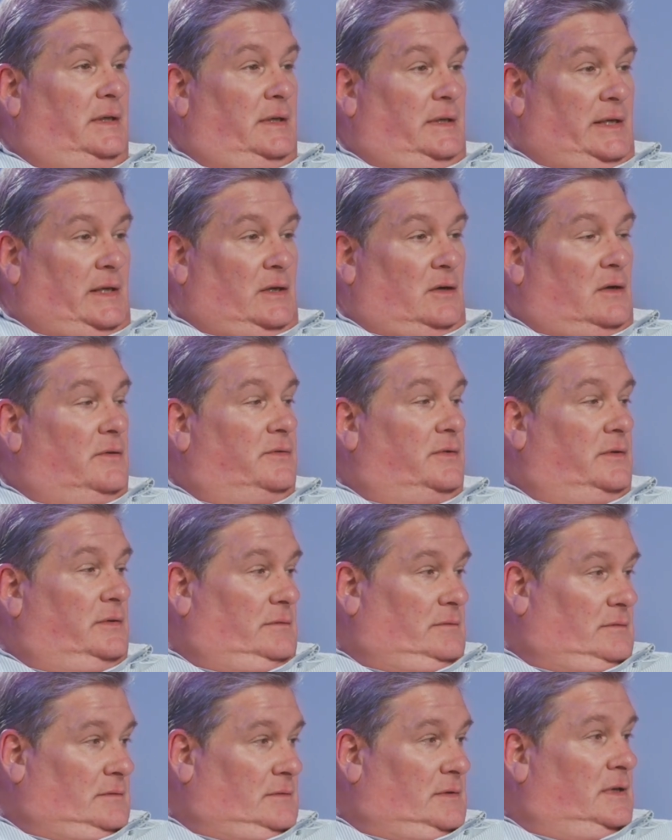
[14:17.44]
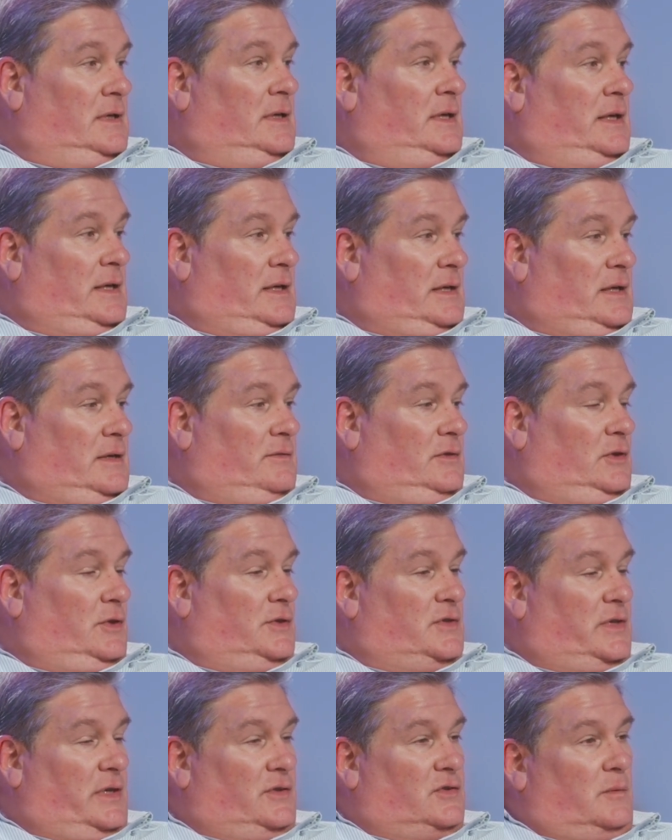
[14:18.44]
And that often kind of
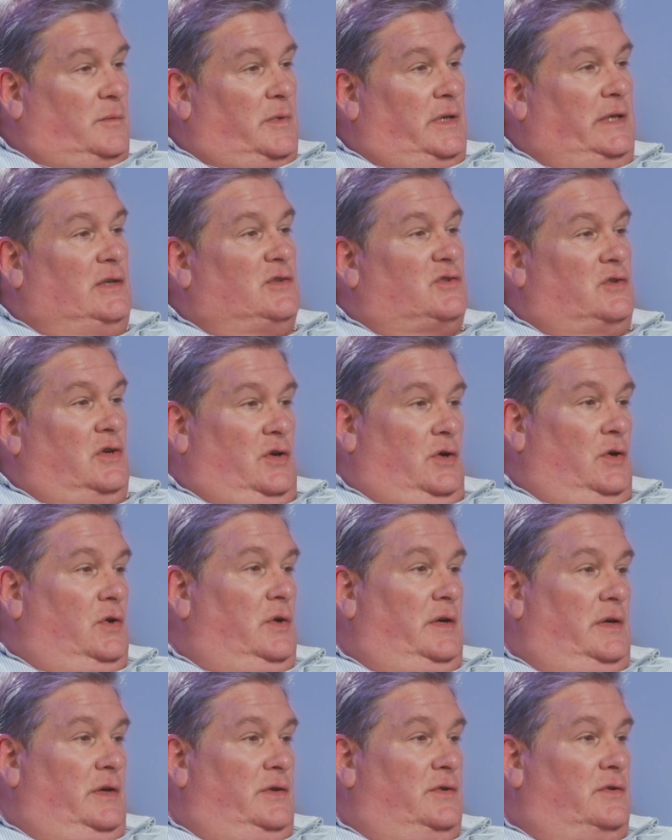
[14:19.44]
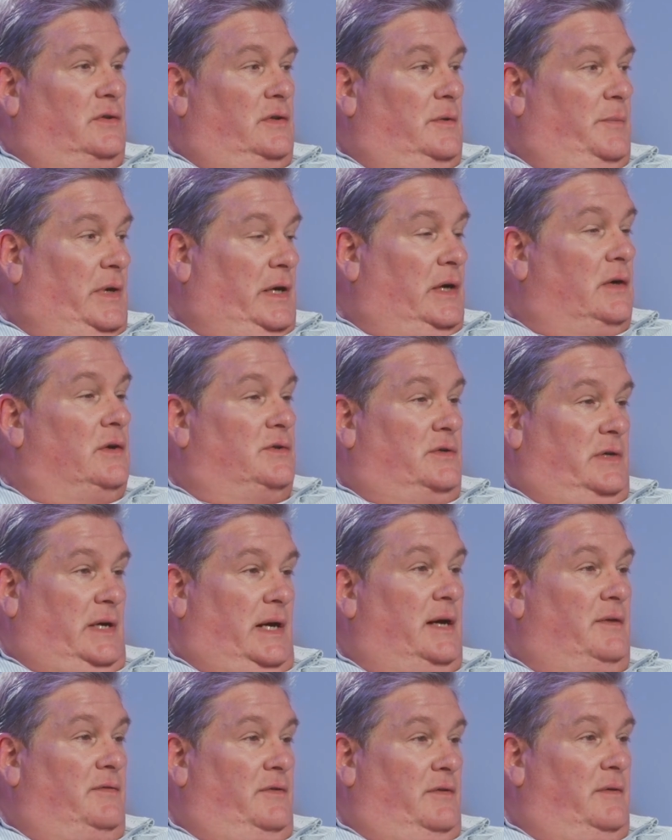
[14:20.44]
looks at some of the insecurities the parents
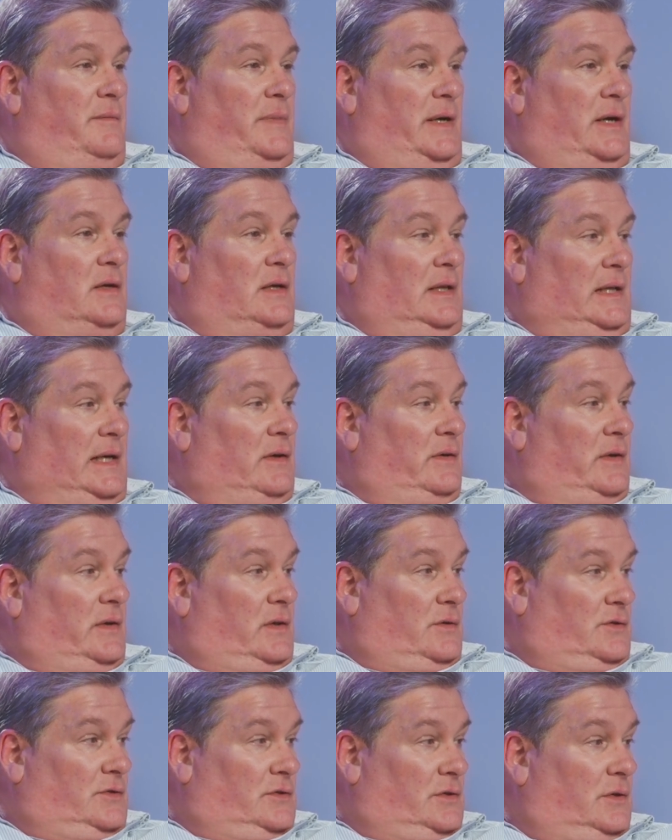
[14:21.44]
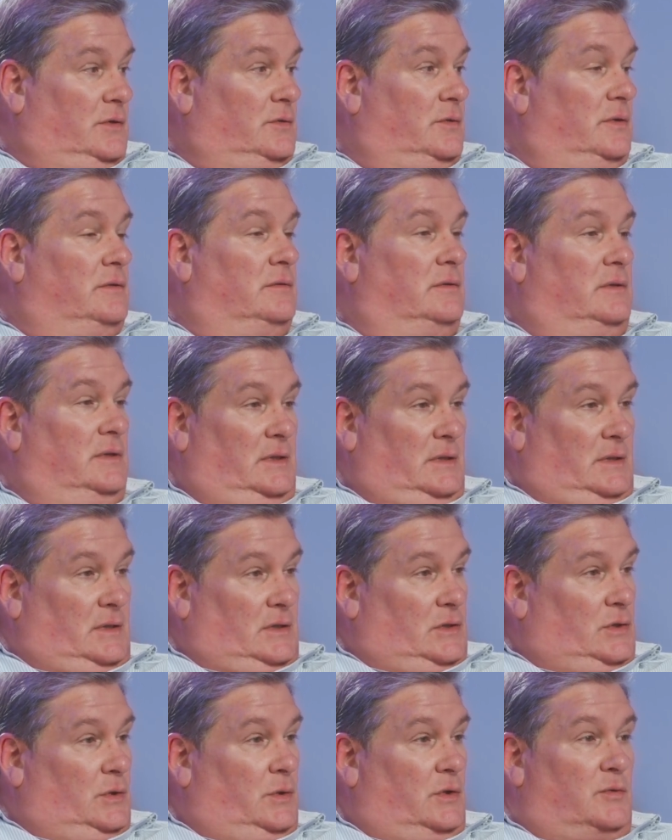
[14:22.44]
have about allowing their children
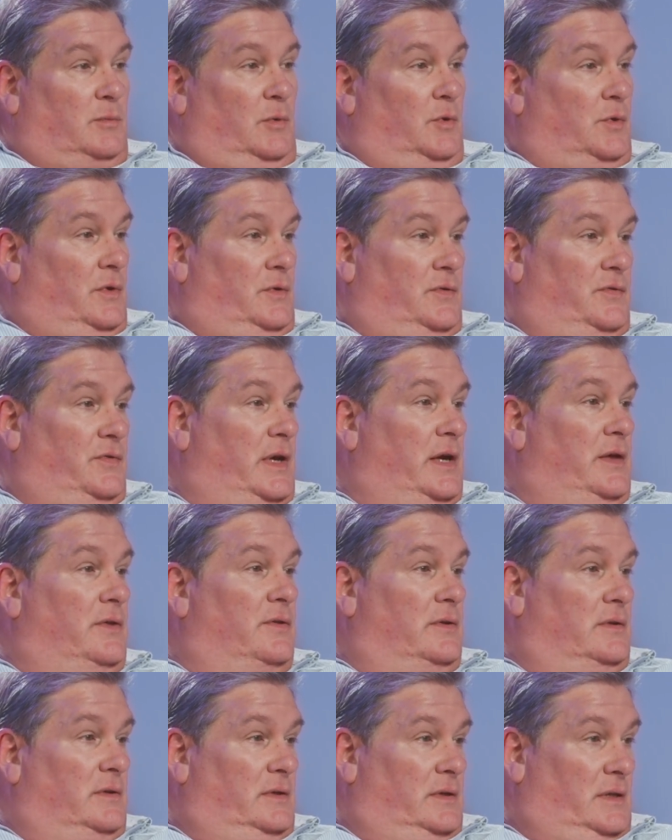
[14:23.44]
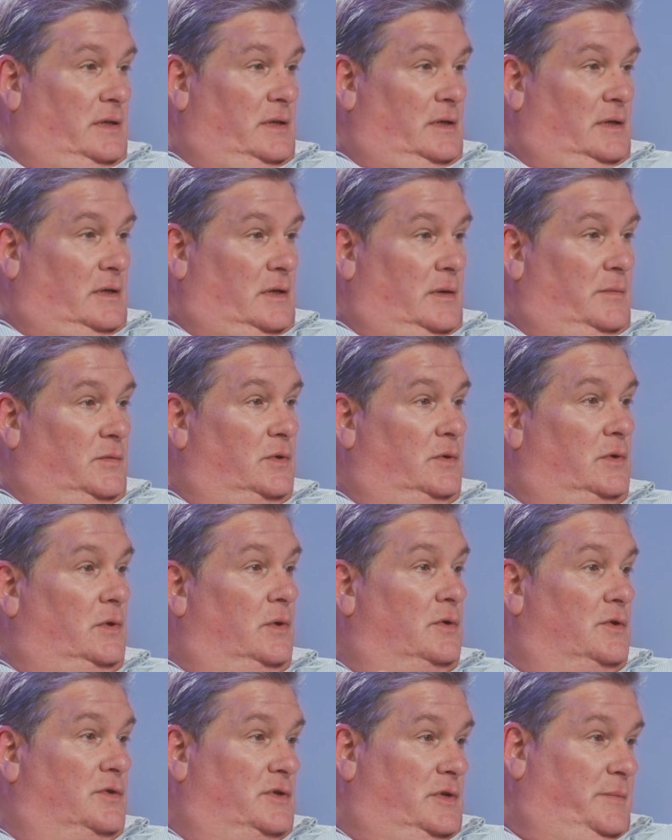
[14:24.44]
to explore their faith and then come to
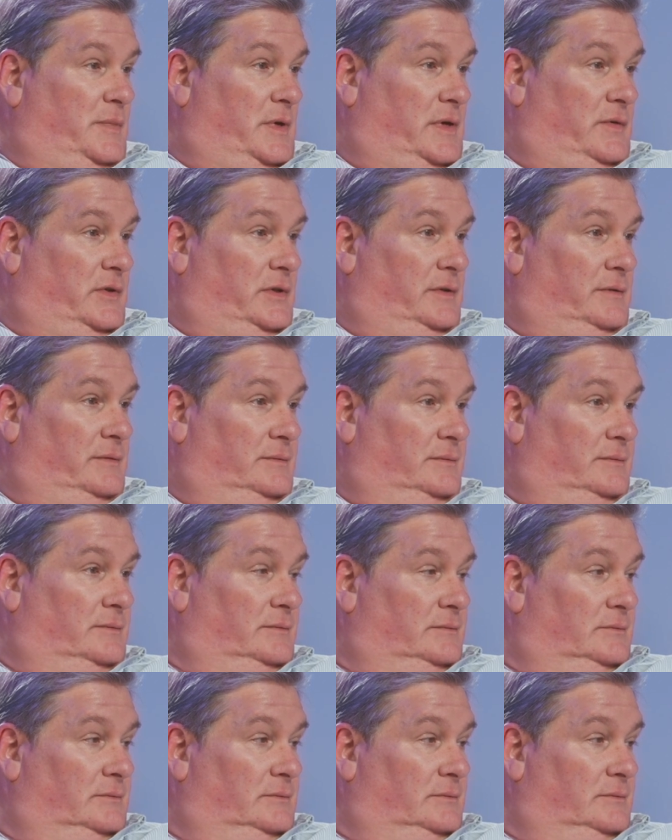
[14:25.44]
an ownership of it.